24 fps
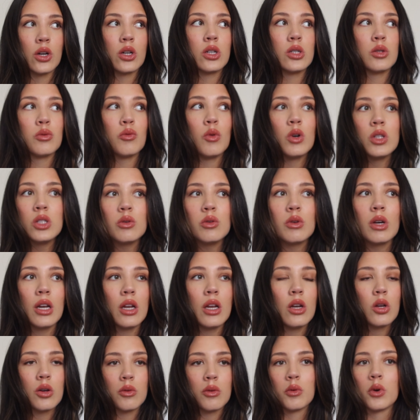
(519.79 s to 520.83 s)
Because once you get
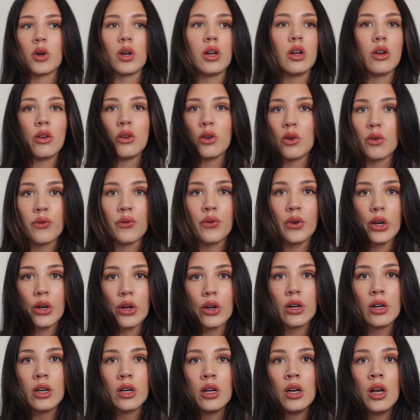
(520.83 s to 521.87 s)
into your worry and your
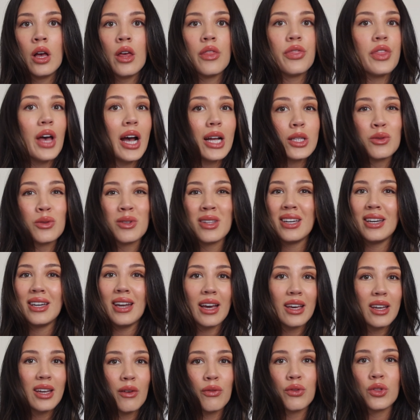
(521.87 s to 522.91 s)
fear, that's when the
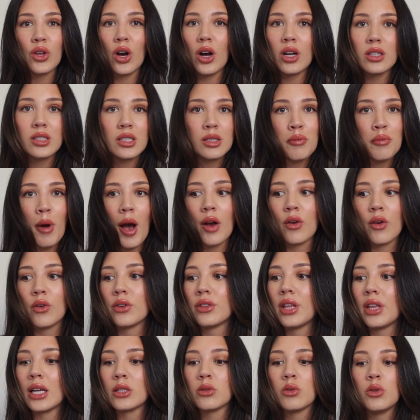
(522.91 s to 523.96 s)
negative thoughts spiral.
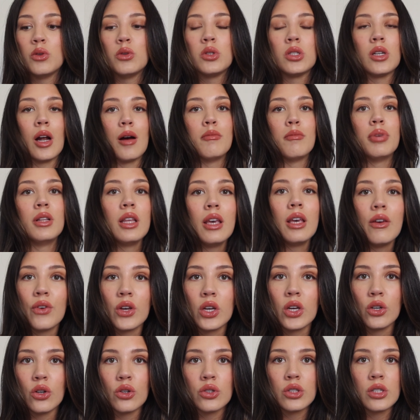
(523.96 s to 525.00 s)
That's when you stop believing
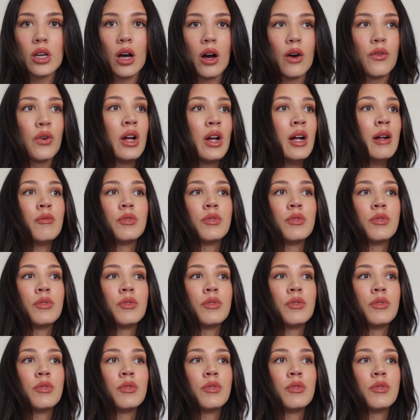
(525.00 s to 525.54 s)
in yourself.